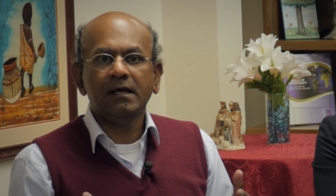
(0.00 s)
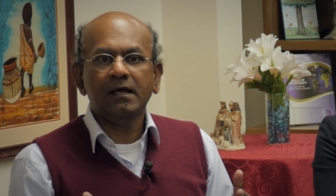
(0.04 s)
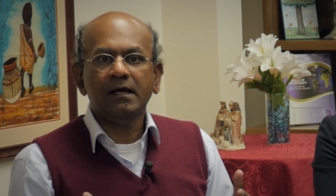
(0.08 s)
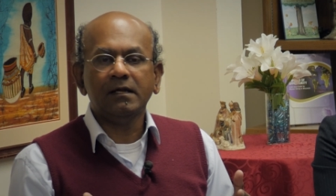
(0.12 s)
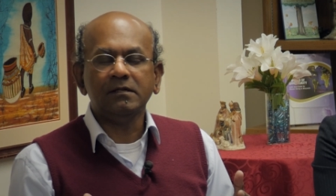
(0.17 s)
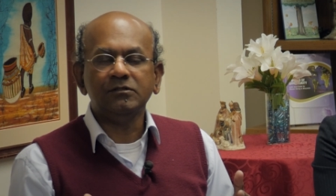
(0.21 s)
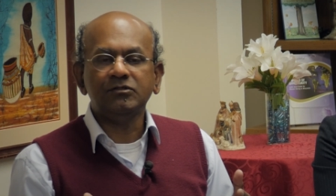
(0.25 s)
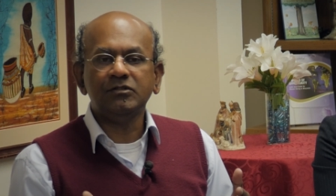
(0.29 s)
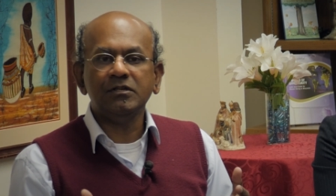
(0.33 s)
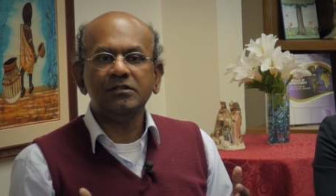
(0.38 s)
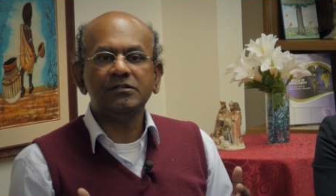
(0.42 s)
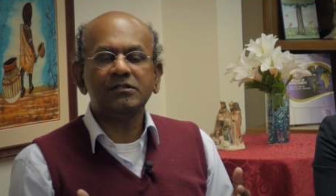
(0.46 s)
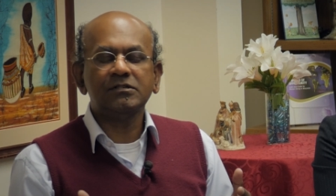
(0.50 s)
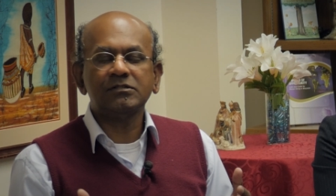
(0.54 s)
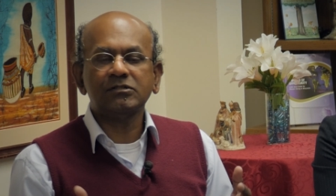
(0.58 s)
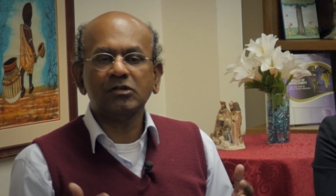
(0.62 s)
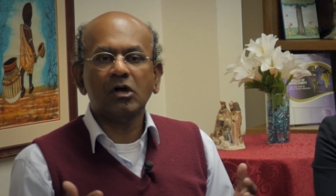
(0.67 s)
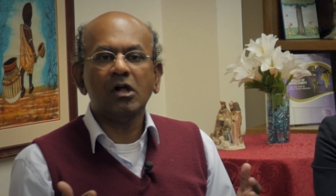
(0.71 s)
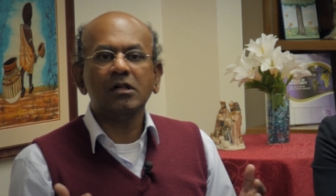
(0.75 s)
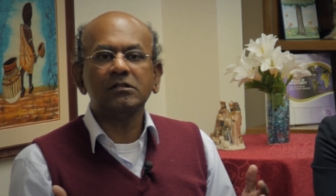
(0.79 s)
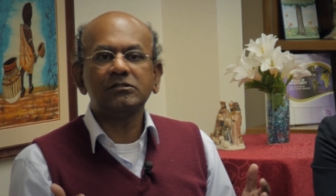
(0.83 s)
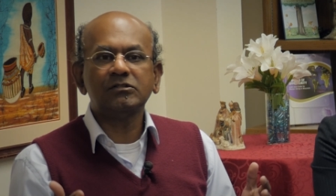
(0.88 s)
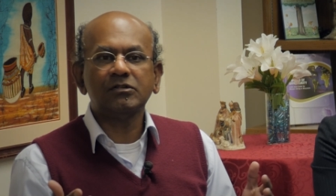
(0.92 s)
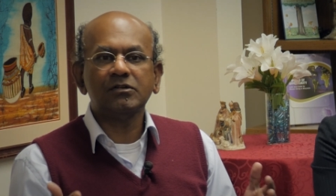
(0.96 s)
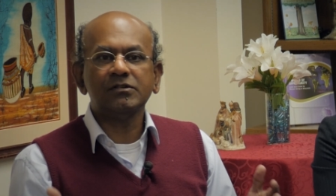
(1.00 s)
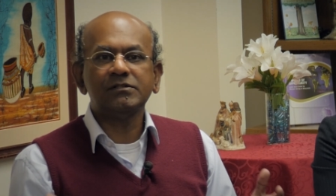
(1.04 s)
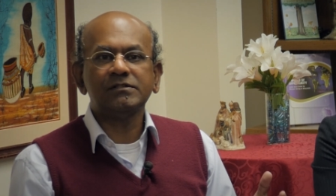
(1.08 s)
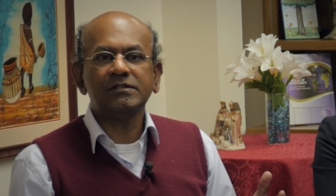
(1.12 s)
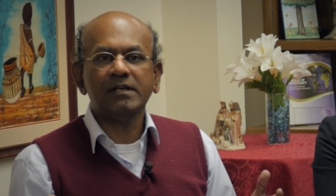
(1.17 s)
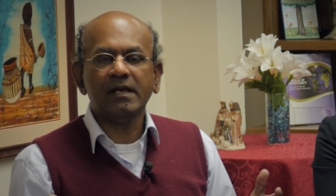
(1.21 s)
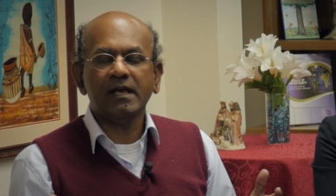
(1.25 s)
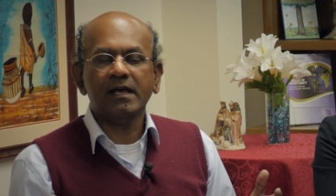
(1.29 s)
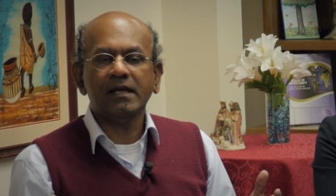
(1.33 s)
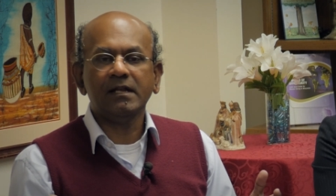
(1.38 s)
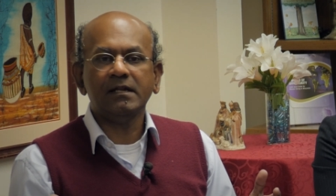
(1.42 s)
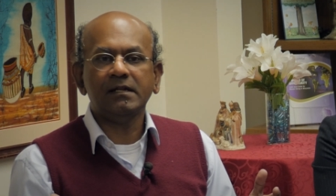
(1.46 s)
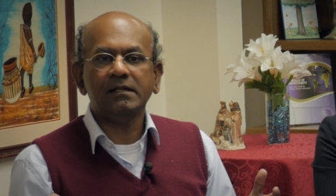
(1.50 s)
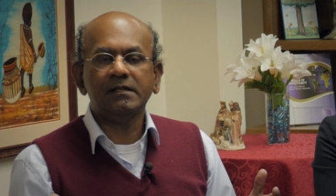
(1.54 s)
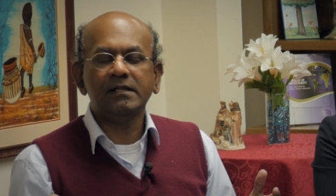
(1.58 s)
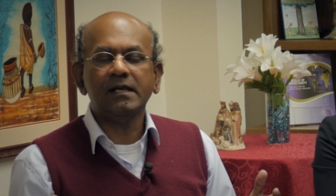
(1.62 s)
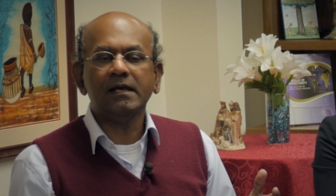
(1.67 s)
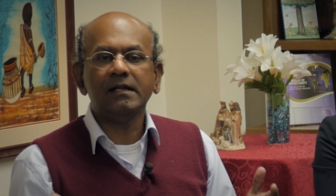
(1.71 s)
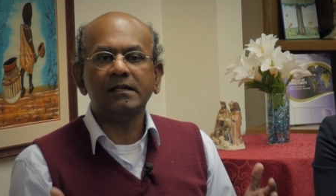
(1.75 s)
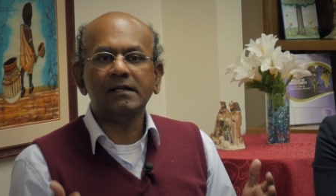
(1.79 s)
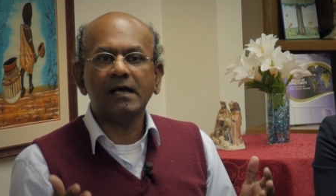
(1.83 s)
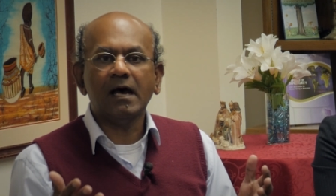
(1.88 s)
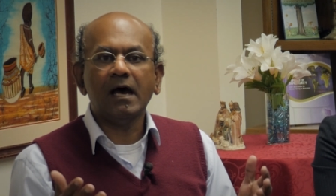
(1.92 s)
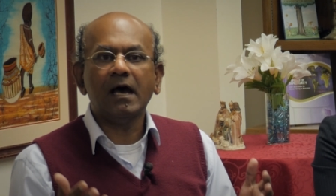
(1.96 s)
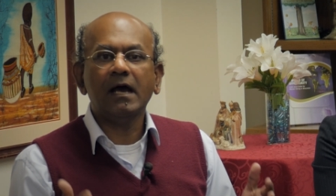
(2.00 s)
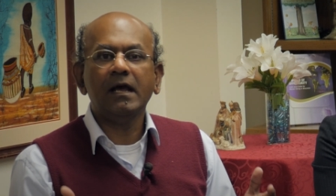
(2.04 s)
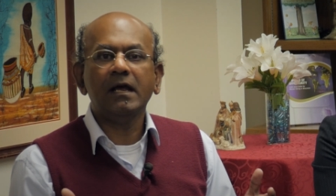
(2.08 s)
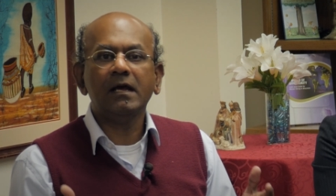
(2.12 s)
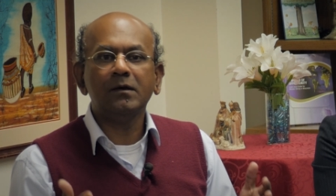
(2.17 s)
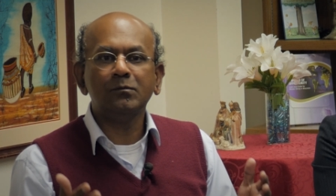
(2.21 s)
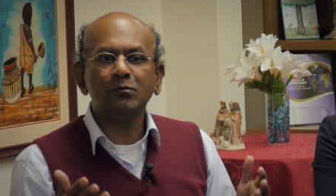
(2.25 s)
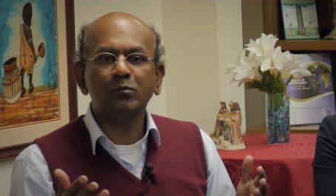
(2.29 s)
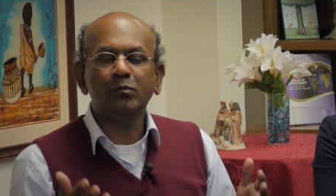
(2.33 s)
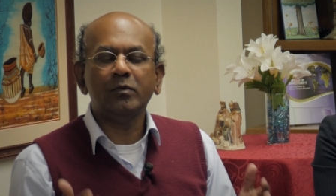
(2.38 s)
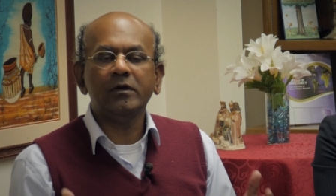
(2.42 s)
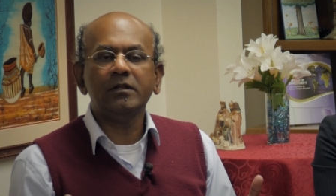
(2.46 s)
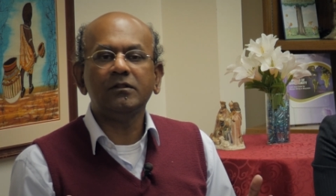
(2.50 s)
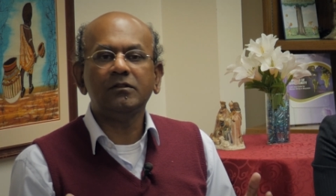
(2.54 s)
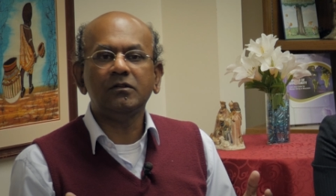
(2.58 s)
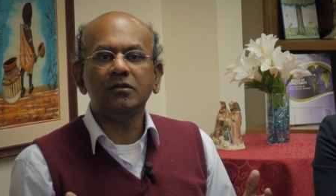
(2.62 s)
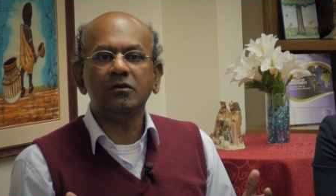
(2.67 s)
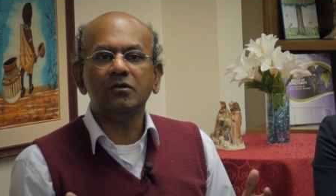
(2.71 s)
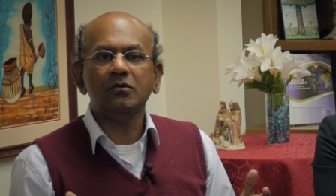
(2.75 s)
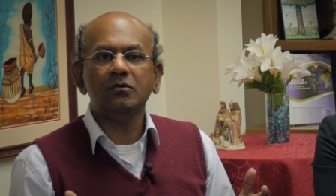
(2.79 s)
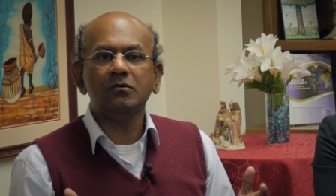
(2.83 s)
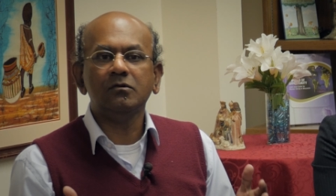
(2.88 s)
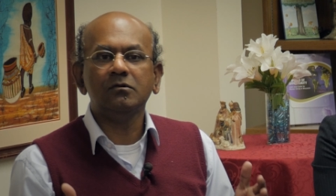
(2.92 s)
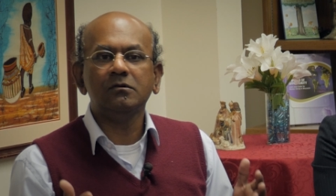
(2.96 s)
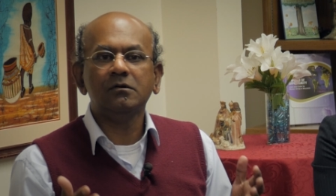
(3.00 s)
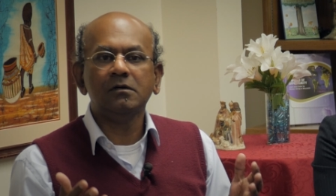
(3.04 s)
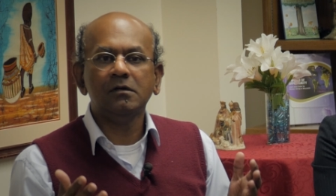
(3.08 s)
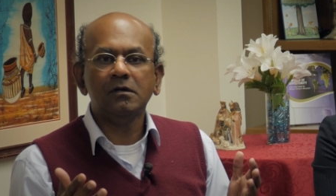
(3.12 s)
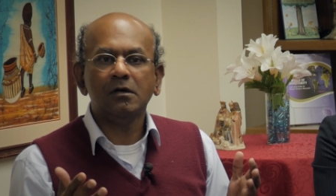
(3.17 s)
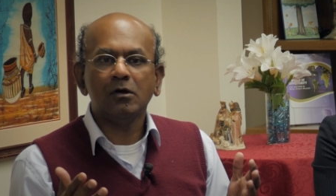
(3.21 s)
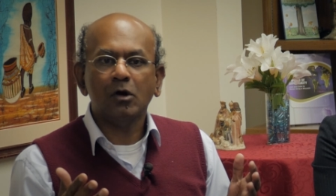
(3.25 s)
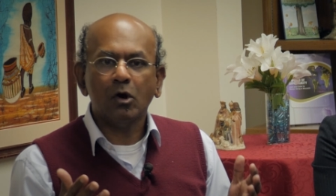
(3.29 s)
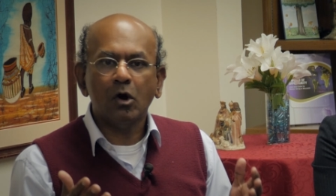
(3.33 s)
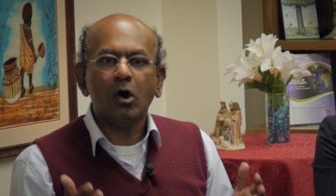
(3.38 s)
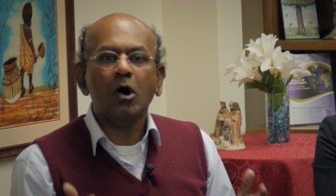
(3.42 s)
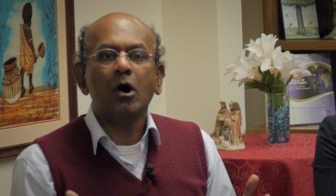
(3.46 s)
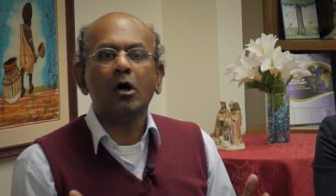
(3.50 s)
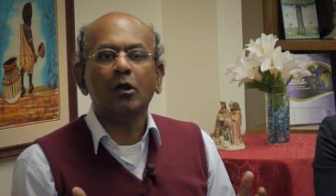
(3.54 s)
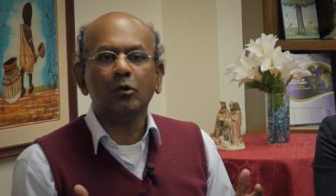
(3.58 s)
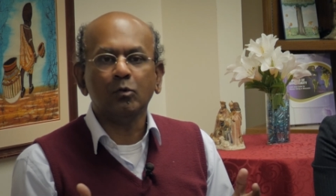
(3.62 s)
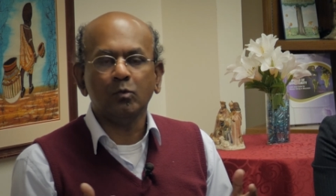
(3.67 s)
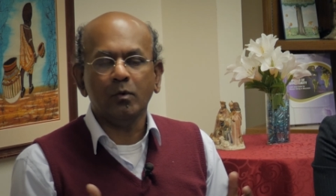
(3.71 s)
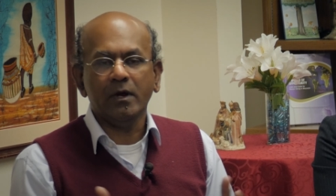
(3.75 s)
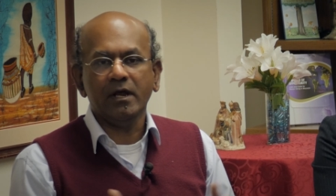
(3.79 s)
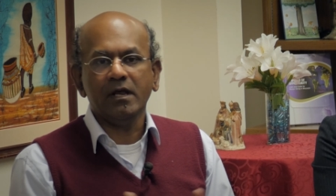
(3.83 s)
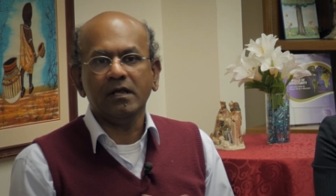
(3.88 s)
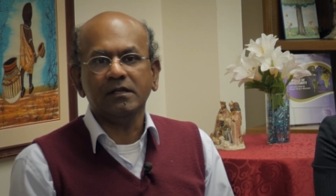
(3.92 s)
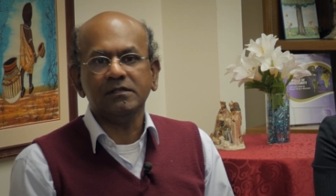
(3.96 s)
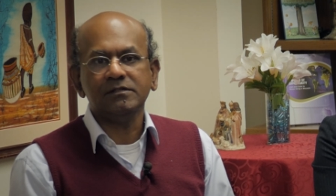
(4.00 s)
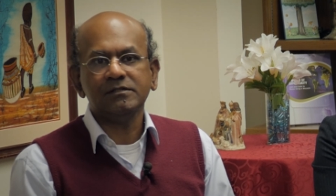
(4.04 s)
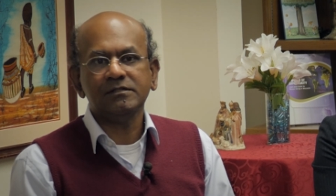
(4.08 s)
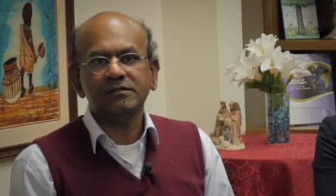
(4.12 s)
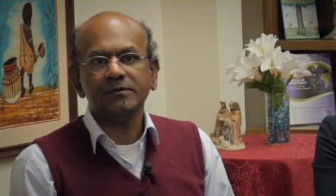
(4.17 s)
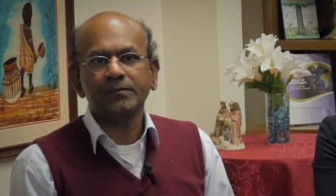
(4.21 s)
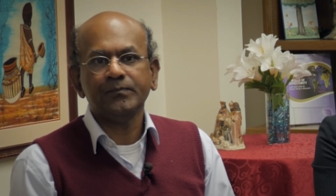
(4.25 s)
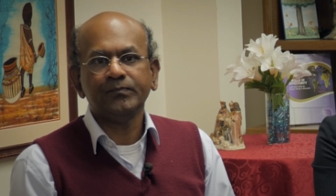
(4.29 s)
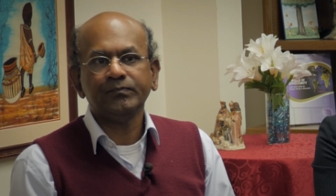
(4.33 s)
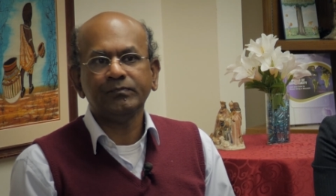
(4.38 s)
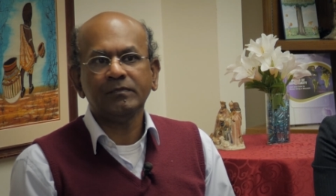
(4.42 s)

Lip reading: Jesus also said that I am with you always.